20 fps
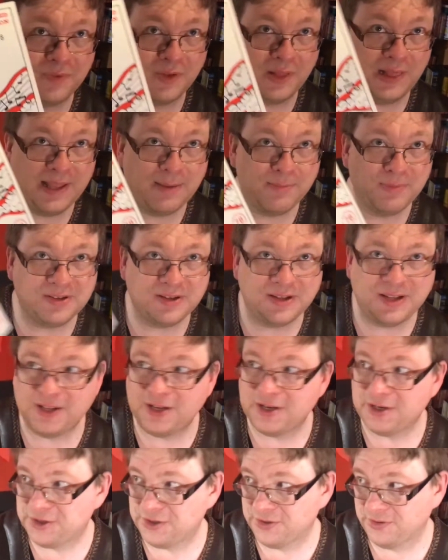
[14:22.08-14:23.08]
limited
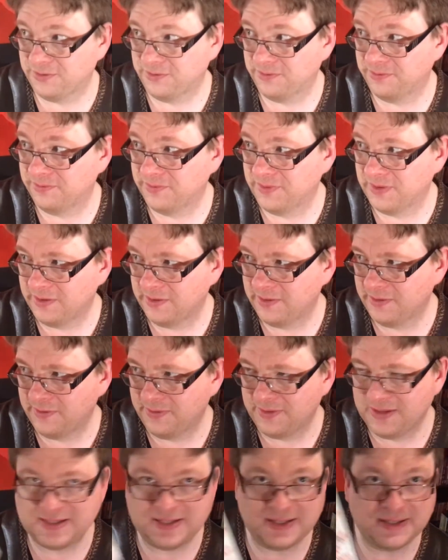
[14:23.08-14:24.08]
edition.
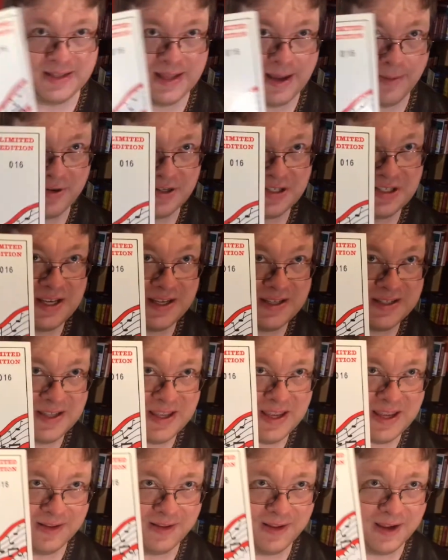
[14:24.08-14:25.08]
This is number
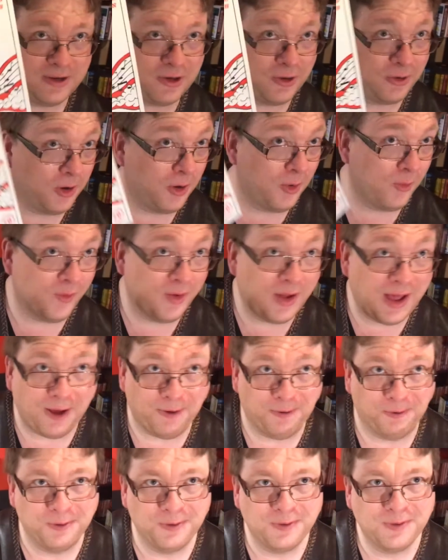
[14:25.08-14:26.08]
16. I don't know
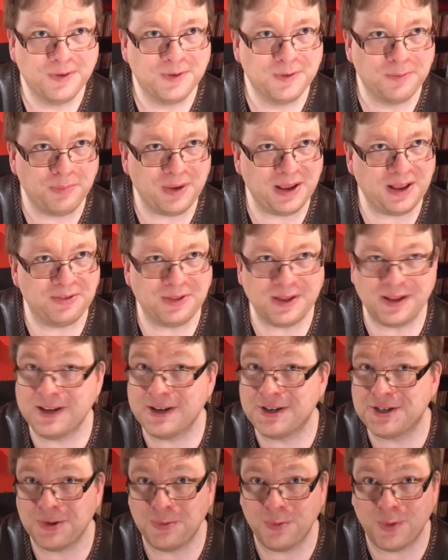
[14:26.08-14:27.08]
how big the
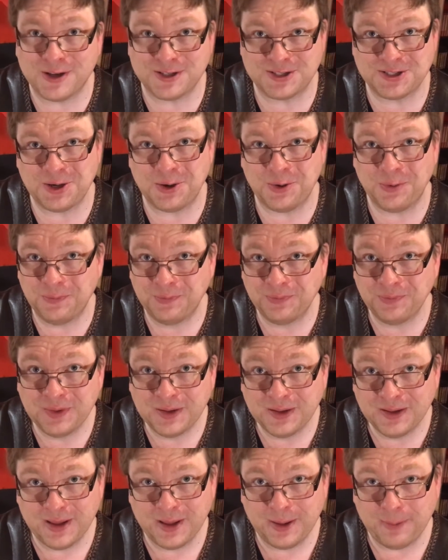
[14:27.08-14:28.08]
edition was, so,
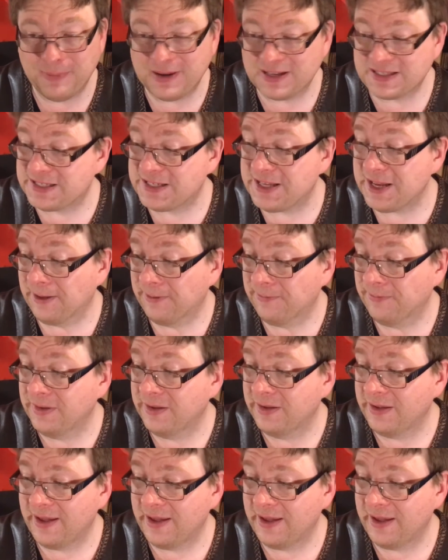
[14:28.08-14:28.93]
but still,